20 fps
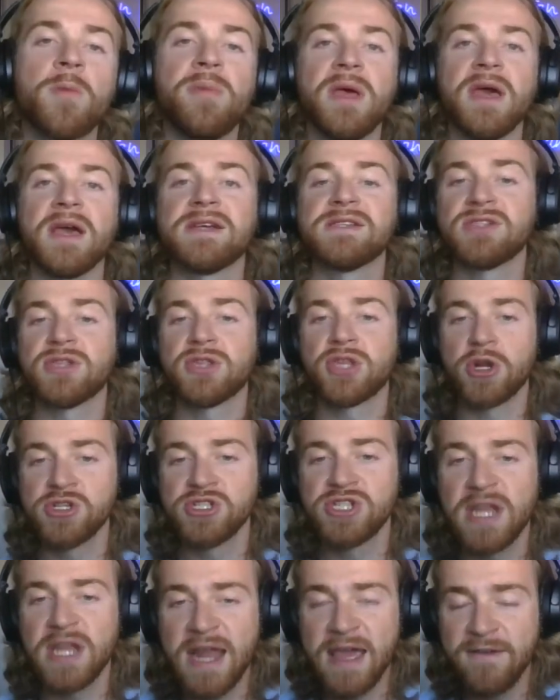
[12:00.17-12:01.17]
picks,
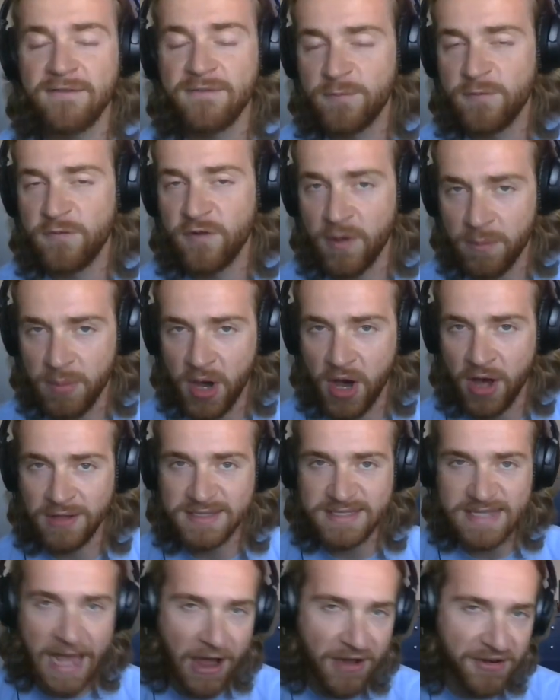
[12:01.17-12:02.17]
Thursday night football,
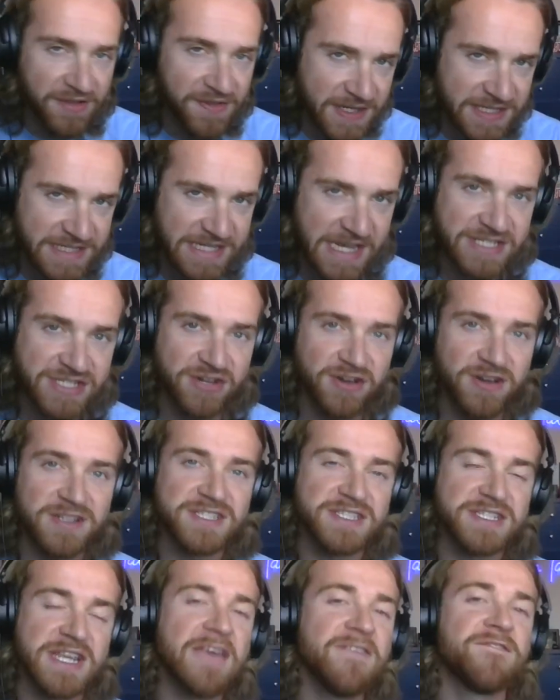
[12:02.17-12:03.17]
down in the desert,
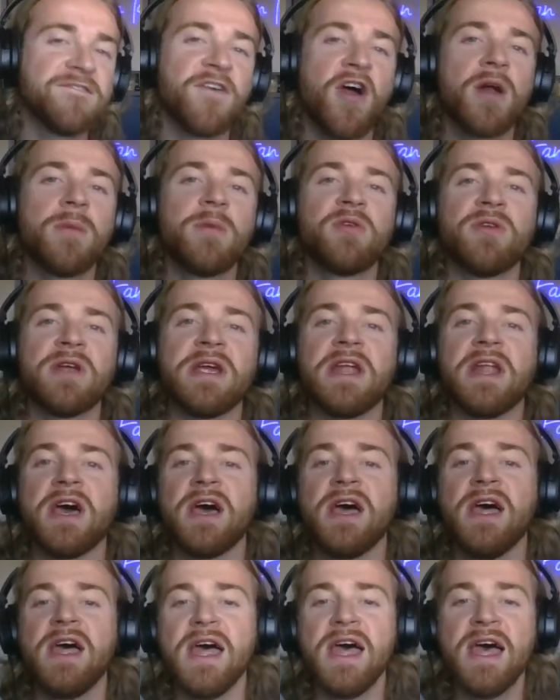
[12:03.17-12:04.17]
State Farm
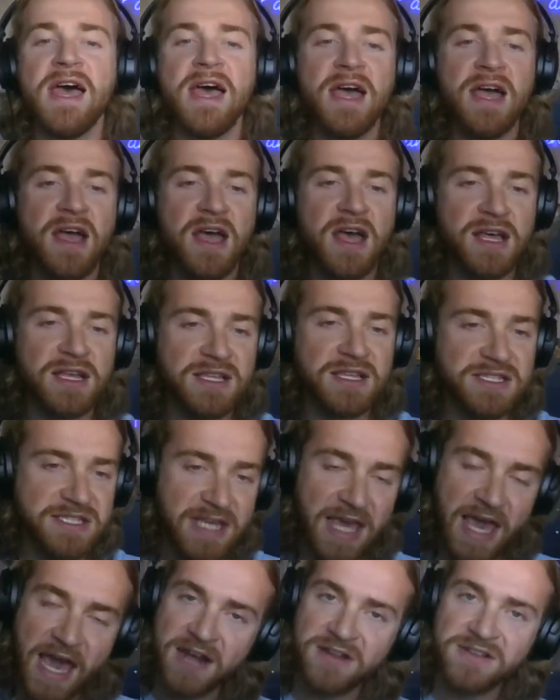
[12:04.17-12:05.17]
Arena.
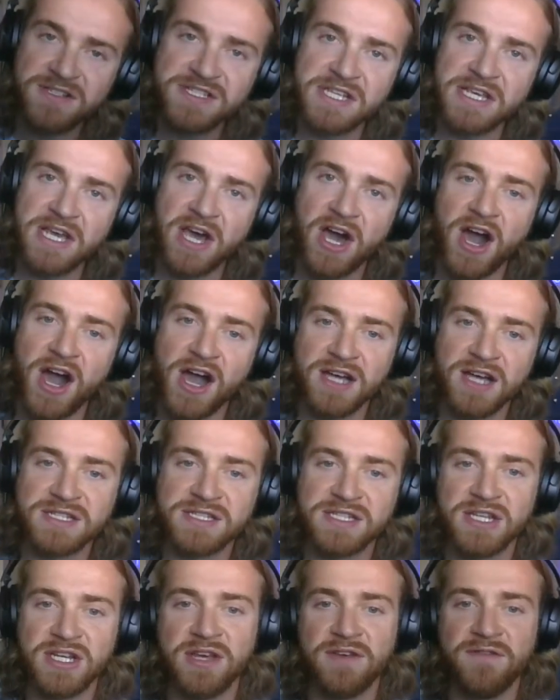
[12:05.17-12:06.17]
Seattle
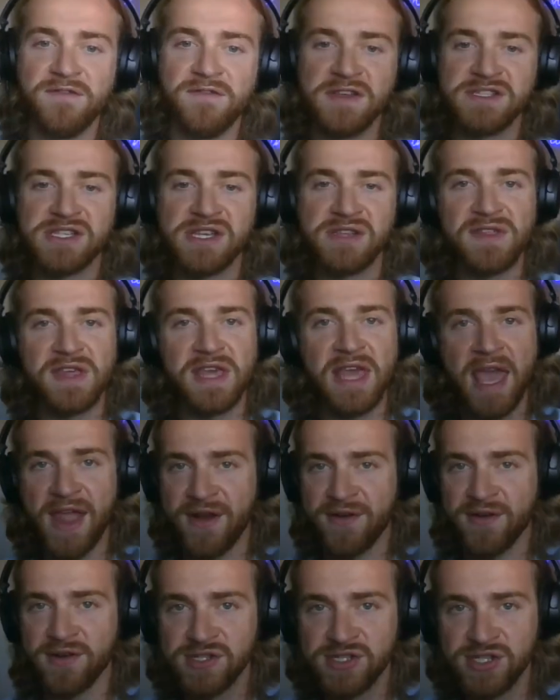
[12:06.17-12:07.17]
Seahawks visit the
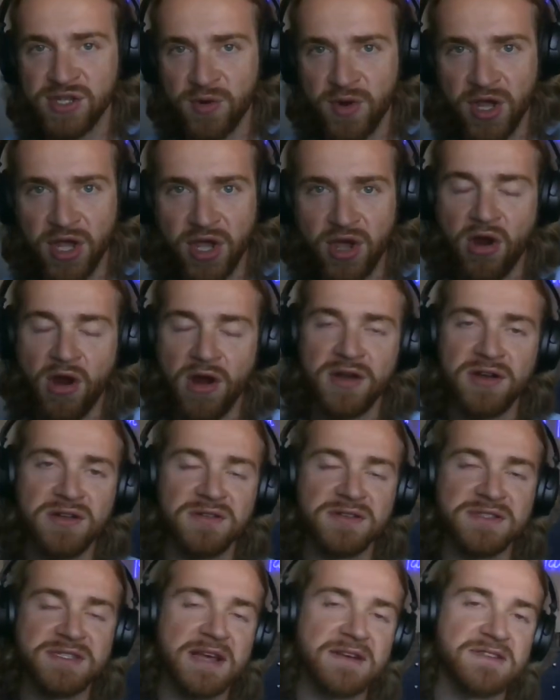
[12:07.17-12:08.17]
Arizona
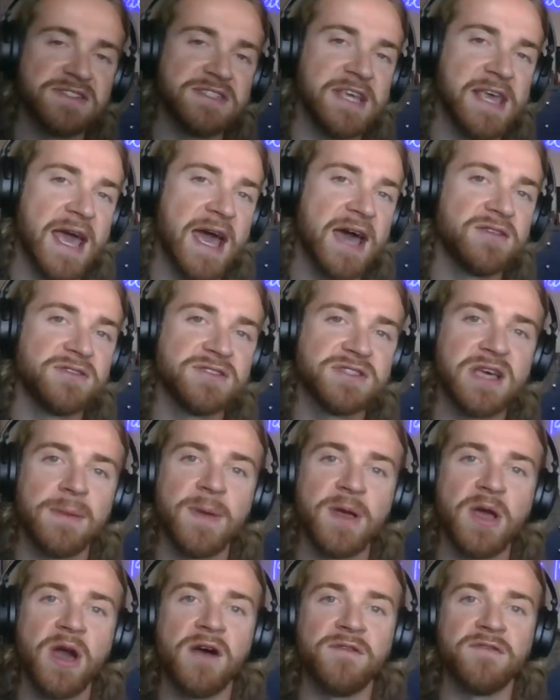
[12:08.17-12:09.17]
Cardinals. Now, Seattle's
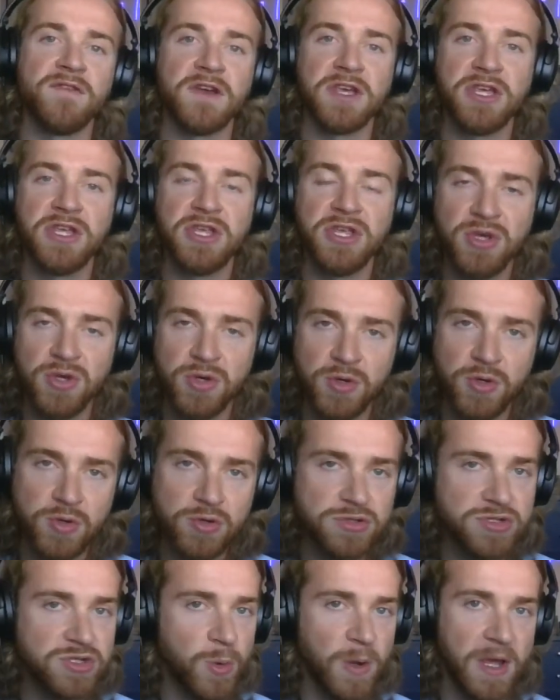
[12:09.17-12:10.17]
coming off a
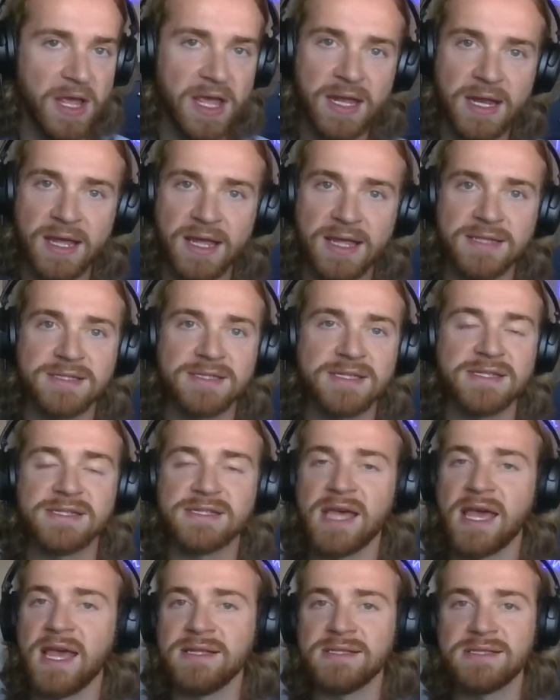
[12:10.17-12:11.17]
huge win against the
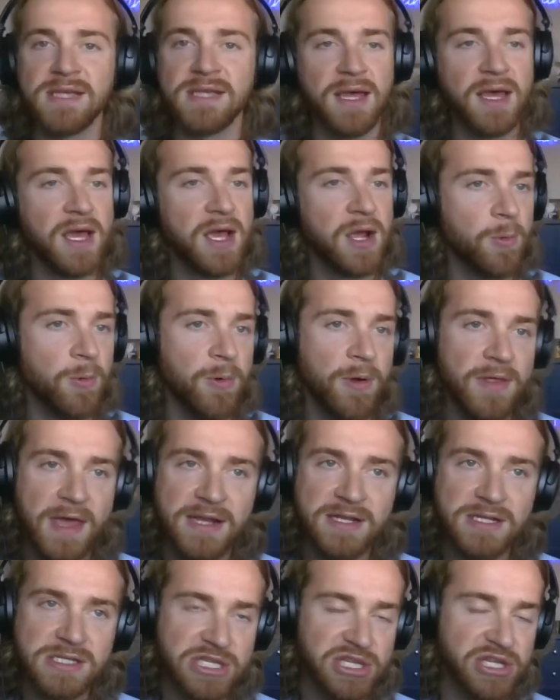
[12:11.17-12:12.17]
Saints, where they
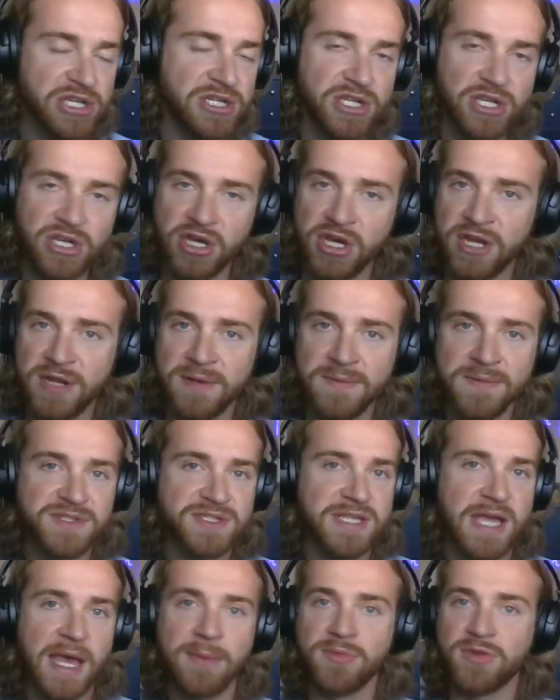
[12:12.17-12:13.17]
just looked good.
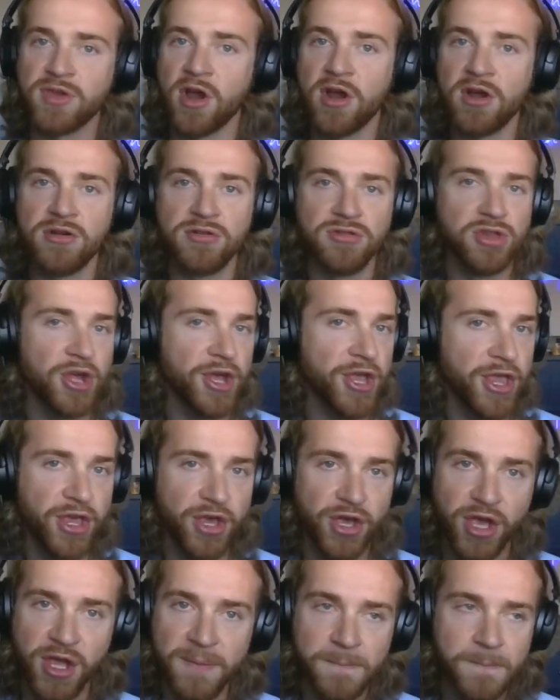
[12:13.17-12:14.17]
Sam Darnold looked
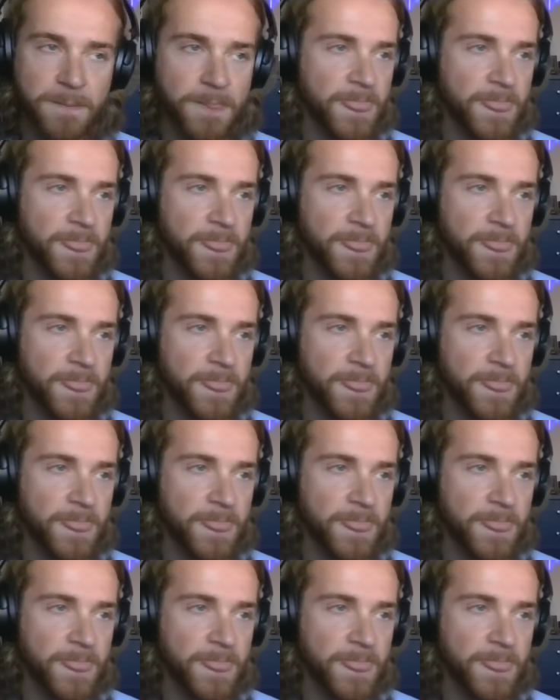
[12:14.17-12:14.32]
good.